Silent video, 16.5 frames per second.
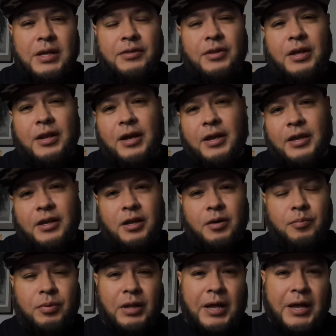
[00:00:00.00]
Then I end
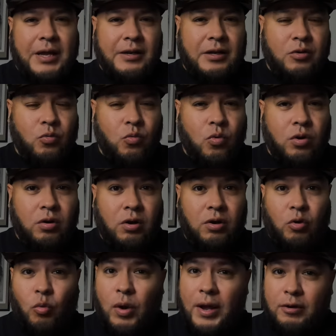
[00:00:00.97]
up landing one
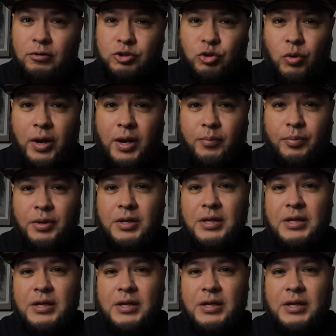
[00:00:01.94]
on a rattle trap.